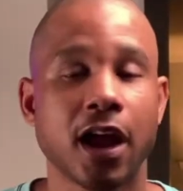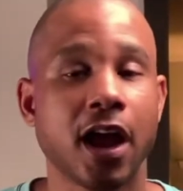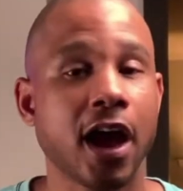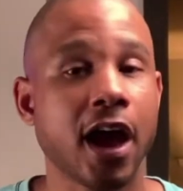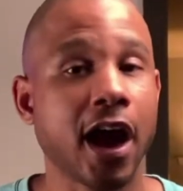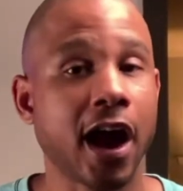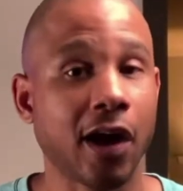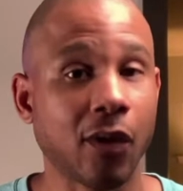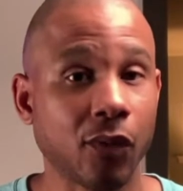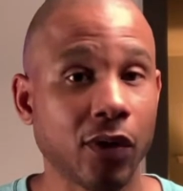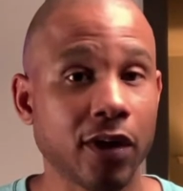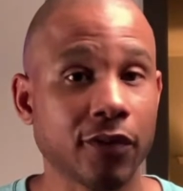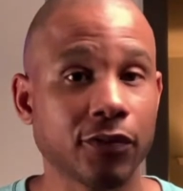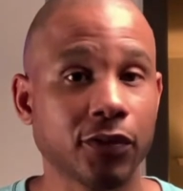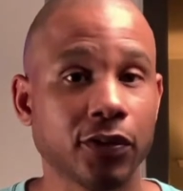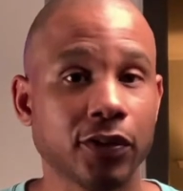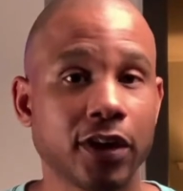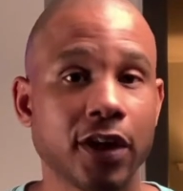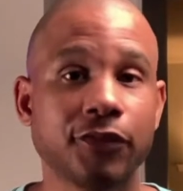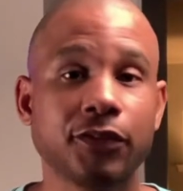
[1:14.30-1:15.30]
However,
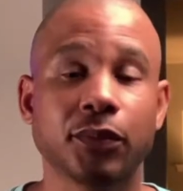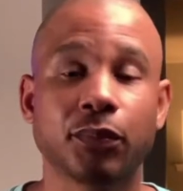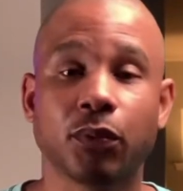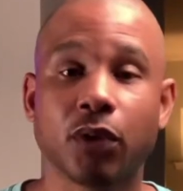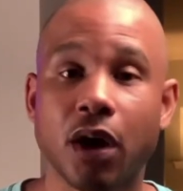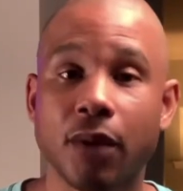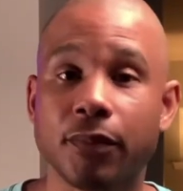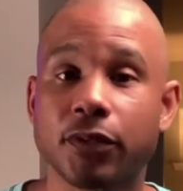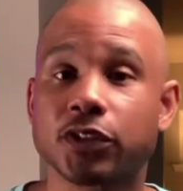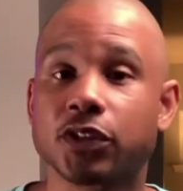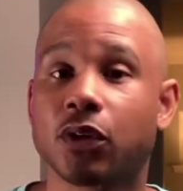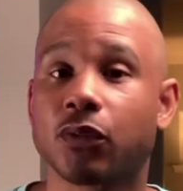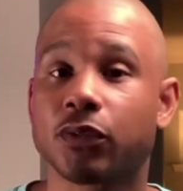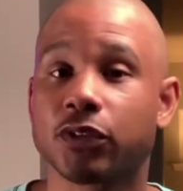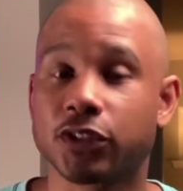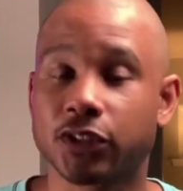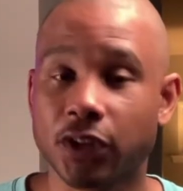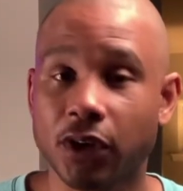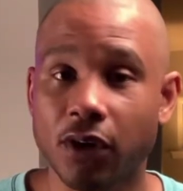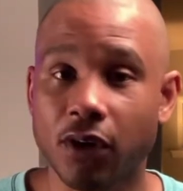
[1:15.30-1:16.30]
if the problems are
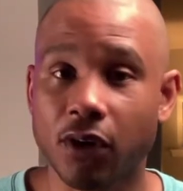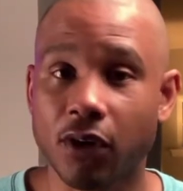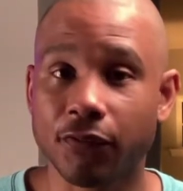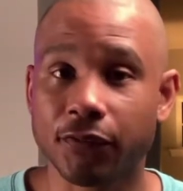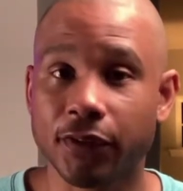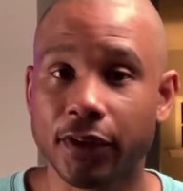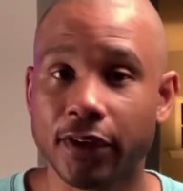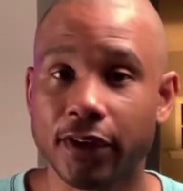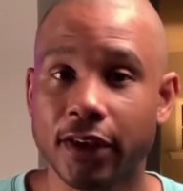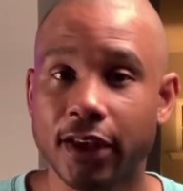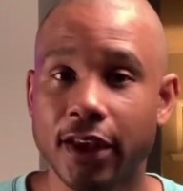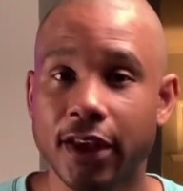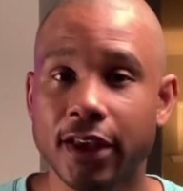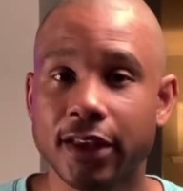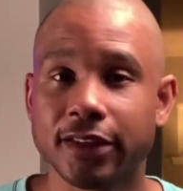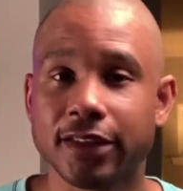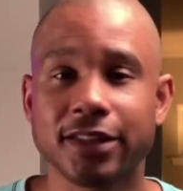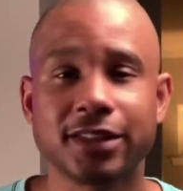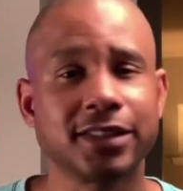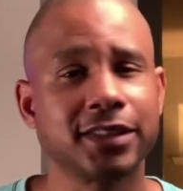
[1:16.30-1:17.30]
resolved,
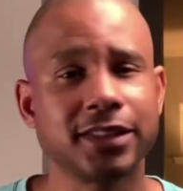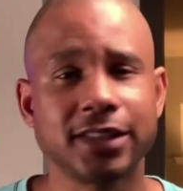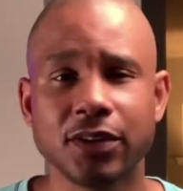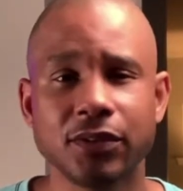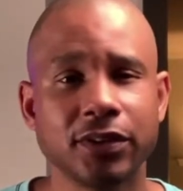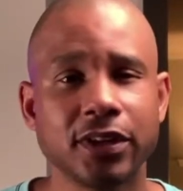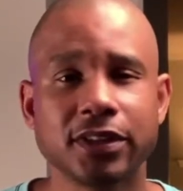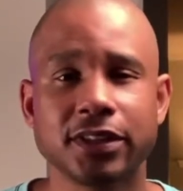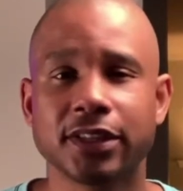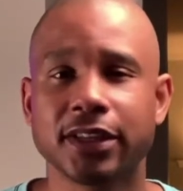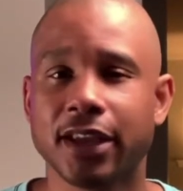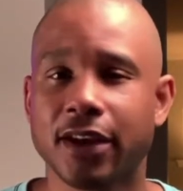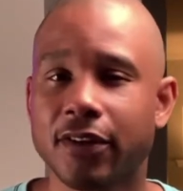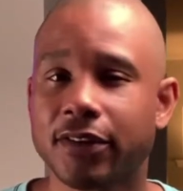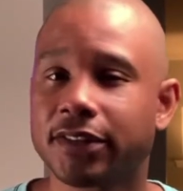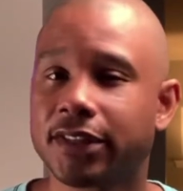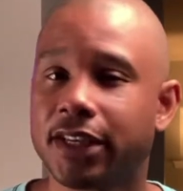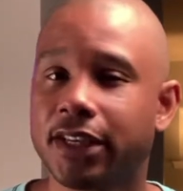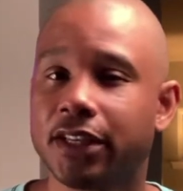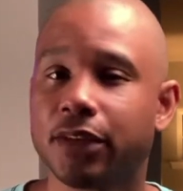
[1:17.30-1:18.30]
this still doesn't
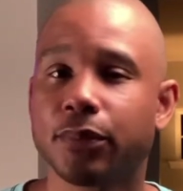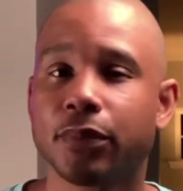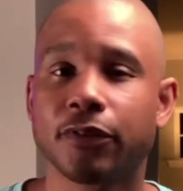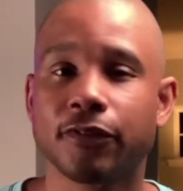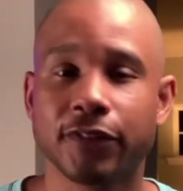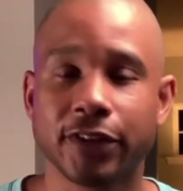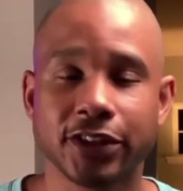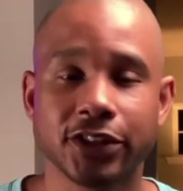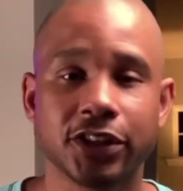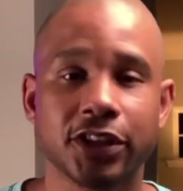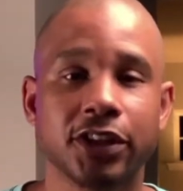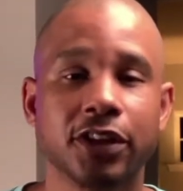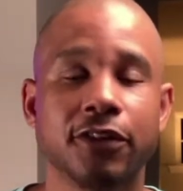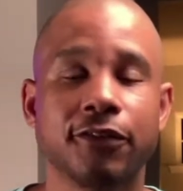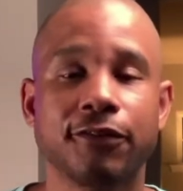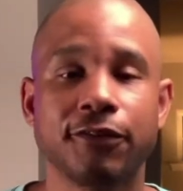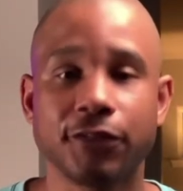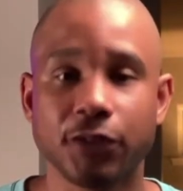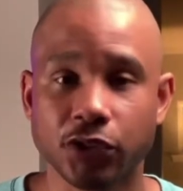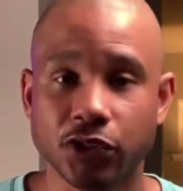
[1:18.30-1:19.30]
guarantee the prevention of
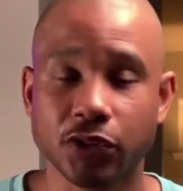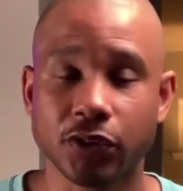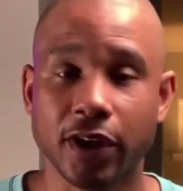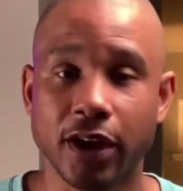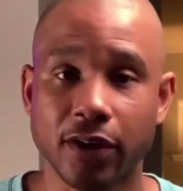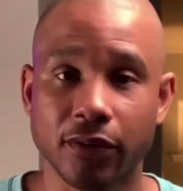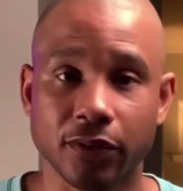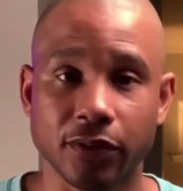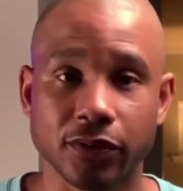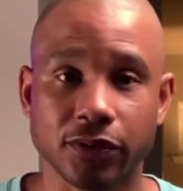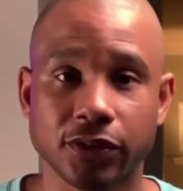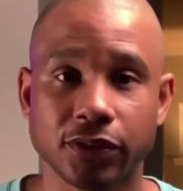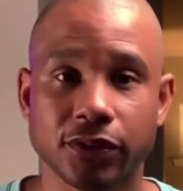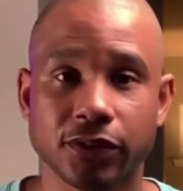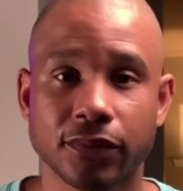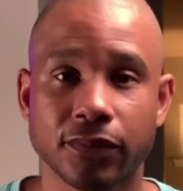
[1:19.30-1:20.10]
future errors.